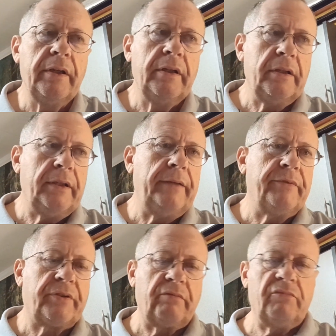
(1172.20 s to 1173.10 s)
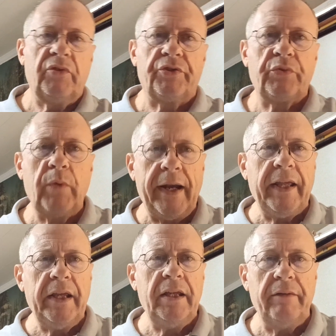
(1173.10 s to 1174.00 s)
He was real
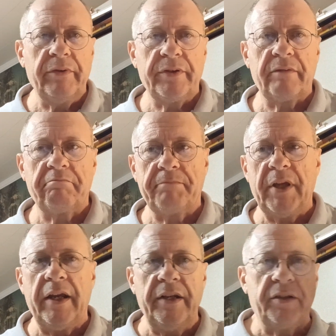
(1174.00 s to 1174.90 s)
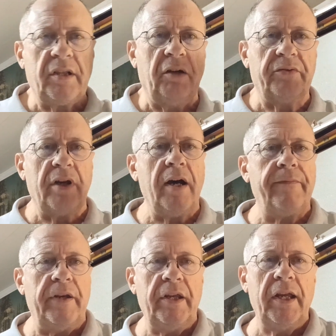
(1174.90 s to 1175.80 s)
sweaty. He was taking his clothes off
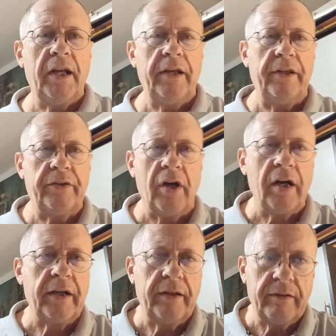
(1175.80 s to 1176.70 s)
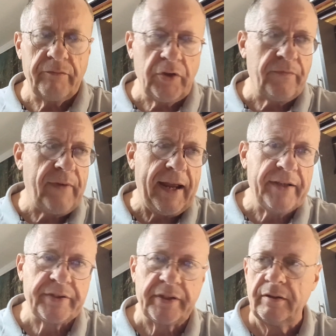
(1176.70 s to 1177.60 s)
and yelling and talking and real
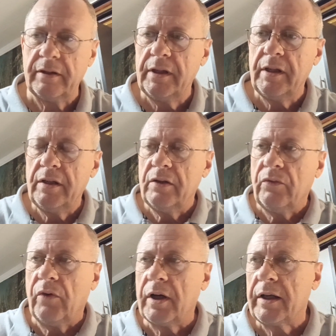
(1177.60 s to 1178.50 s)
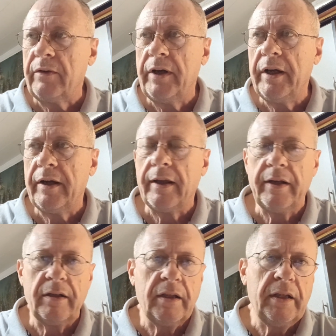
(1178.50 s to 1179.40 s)
fast and walking
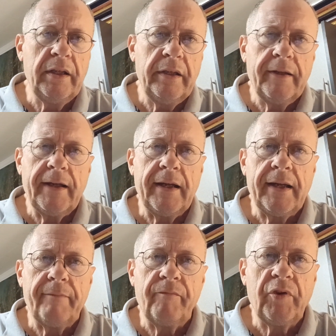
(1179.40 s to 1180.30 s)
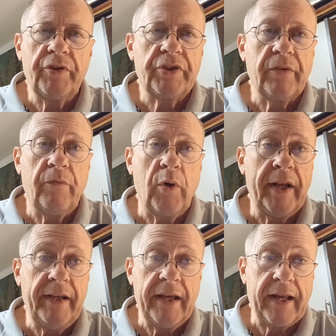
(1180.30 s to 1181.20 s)
around and just
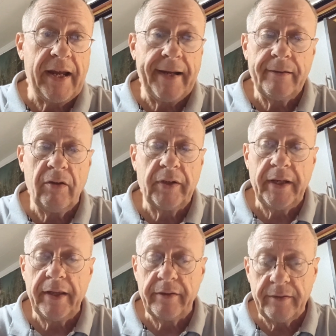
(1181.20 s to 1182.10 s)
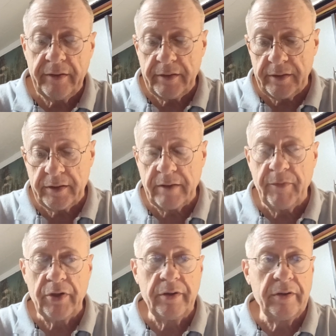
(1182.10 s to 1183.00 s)
avoided that guy altogether. Some
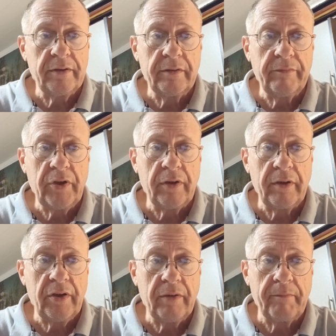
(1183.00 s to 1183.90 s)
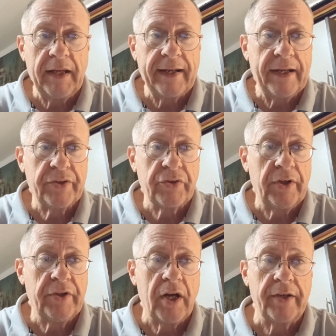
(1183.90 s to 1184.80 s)
other young black guy started
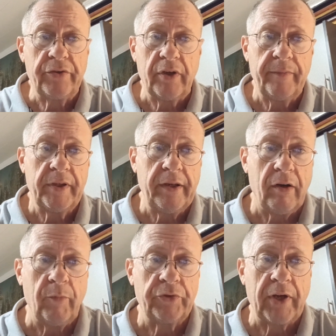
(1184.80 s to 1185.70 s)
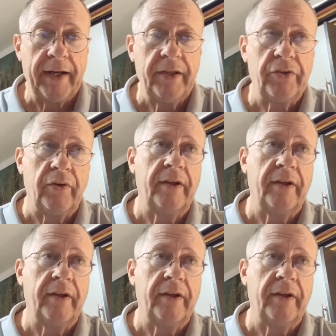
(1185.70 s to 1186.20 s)
talking to him, and they almost got into it.